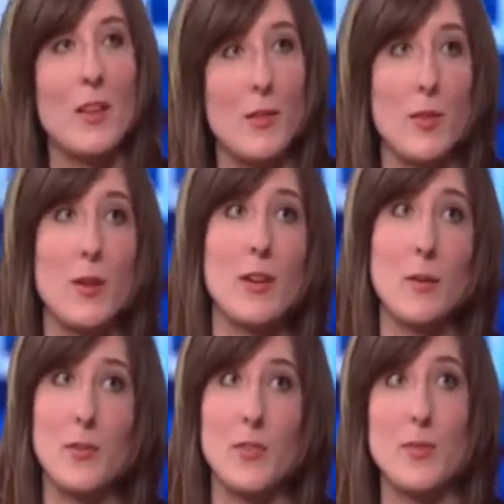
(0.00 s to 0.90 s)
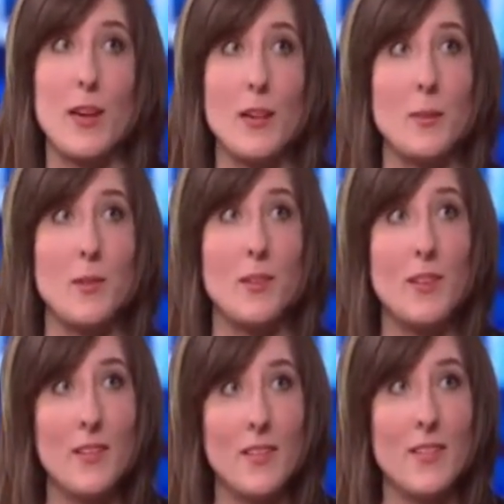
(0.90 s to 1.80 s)
thought he was infallible,
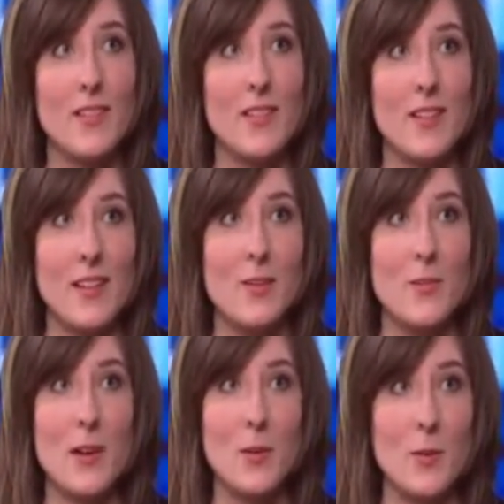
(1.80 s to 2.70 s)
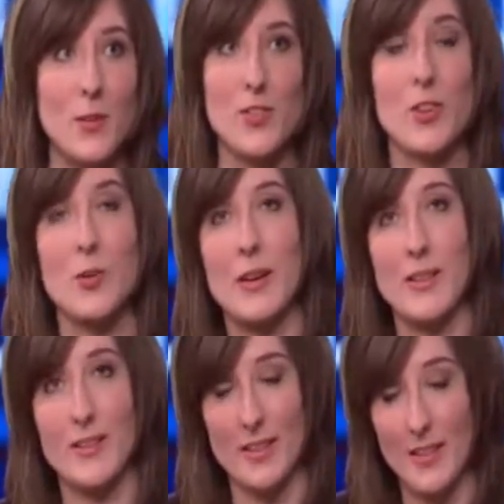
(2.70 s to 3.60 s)
that the video wouldn't show
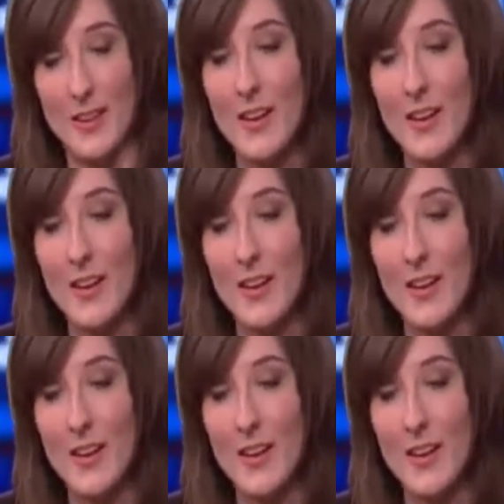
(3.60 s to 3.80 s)
anything.